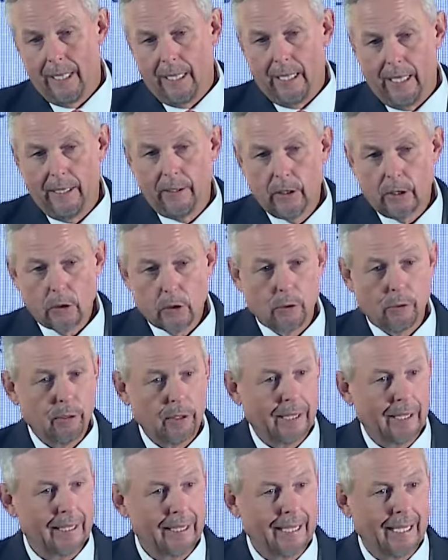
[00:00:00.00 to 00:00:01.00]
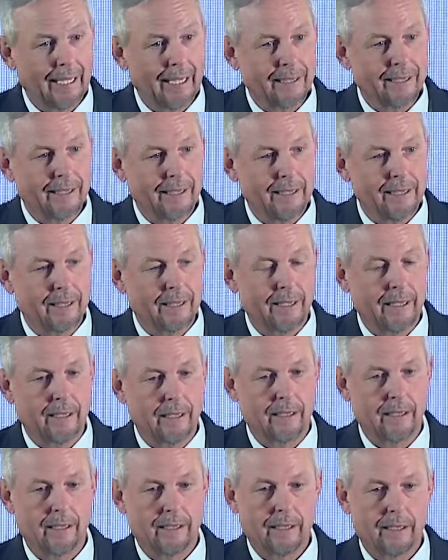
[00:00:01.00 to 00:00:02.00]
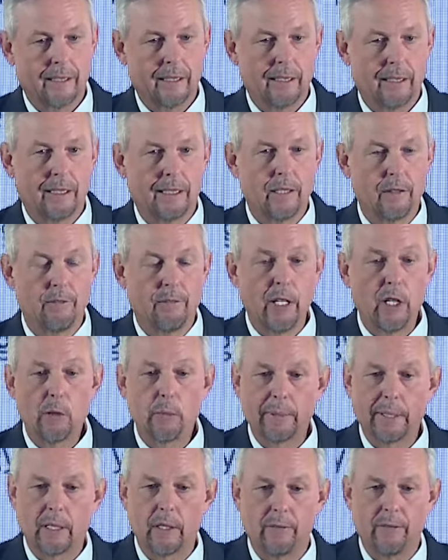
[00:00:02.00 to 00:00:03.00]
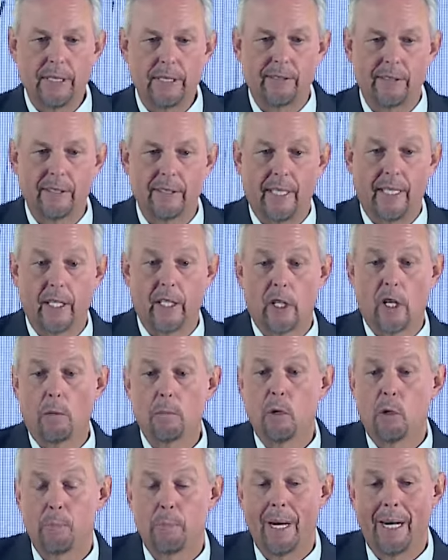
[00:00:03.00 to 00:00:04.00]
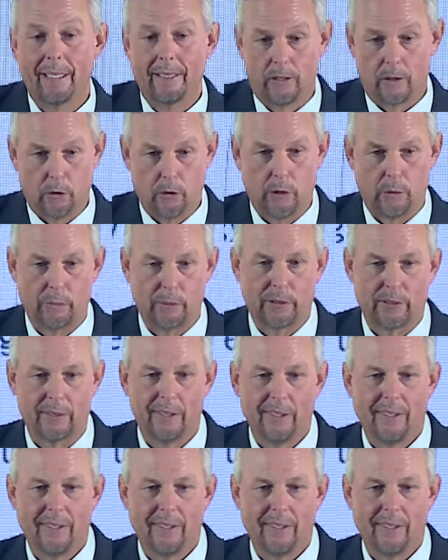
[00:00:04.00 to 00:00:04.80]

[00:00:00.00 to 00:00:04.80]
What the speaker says: And not to forget, Galaxy has developed and invested in a number of partnerships.